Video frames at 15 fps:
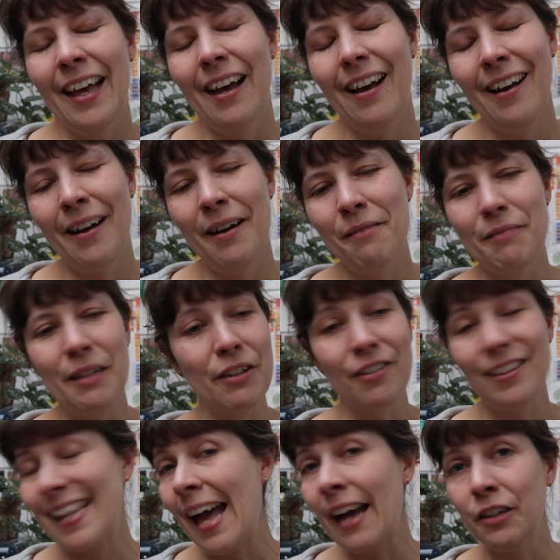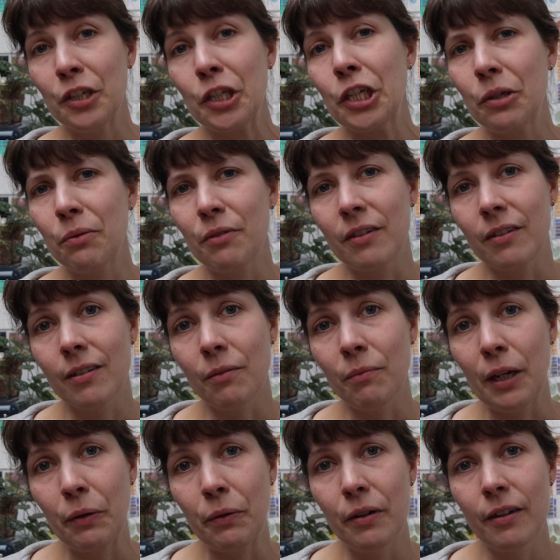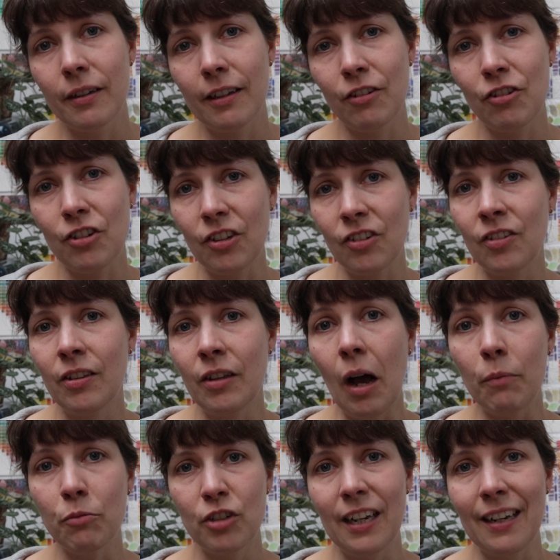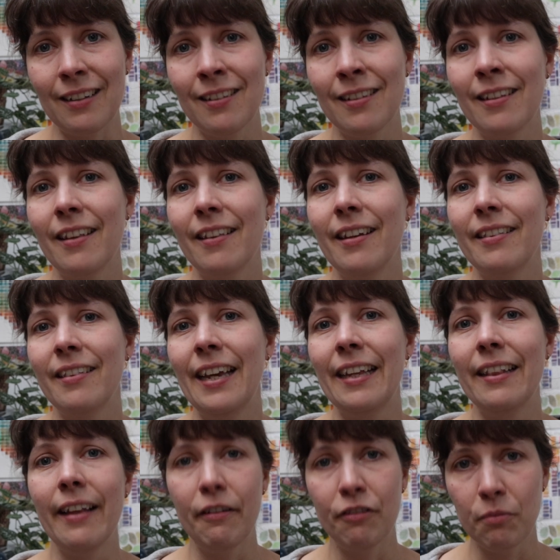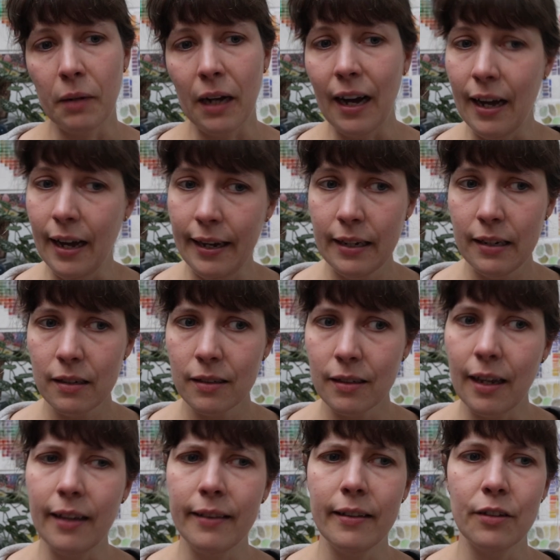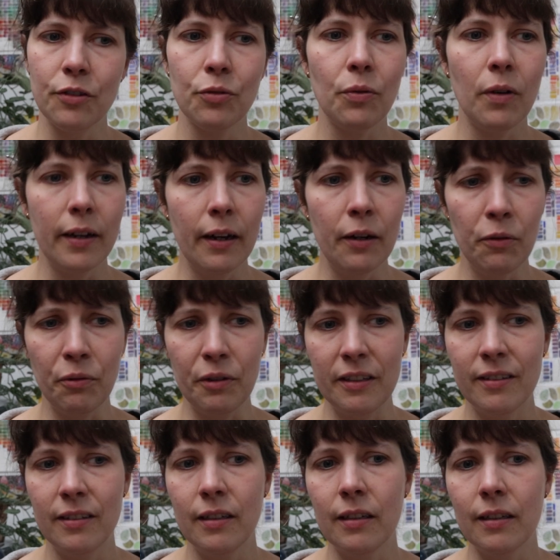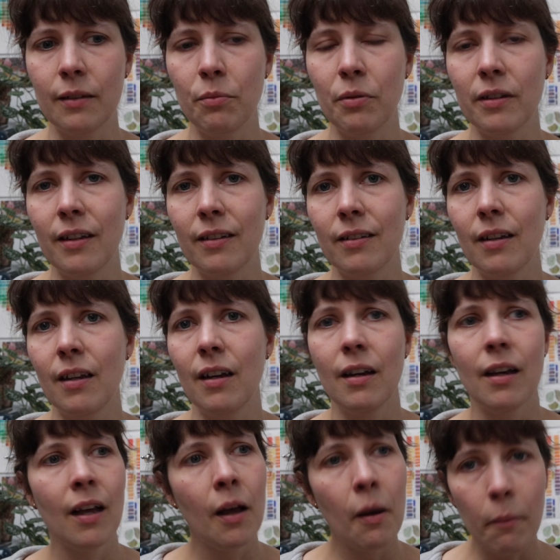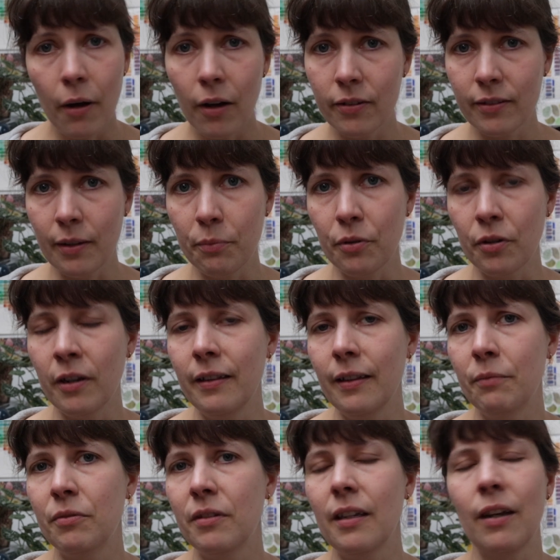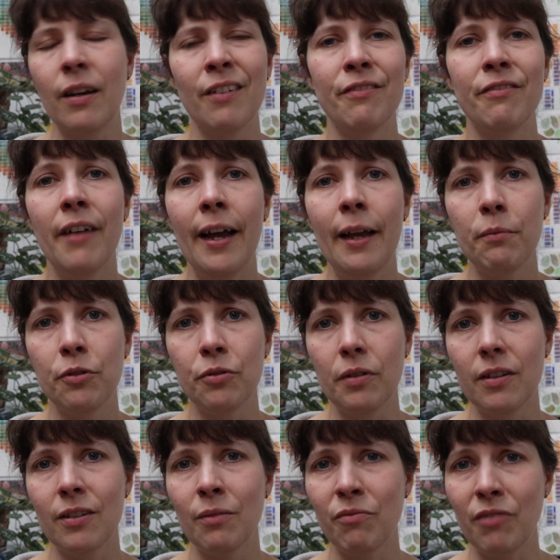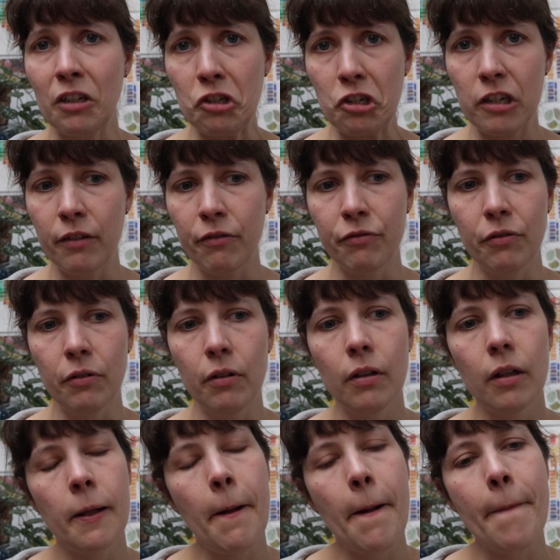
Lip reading: Because there are no humans in my work, it's just the objects that they left behind, and that's why I always see it a bit as a post-apocalyptic vibe to it, something cheerful.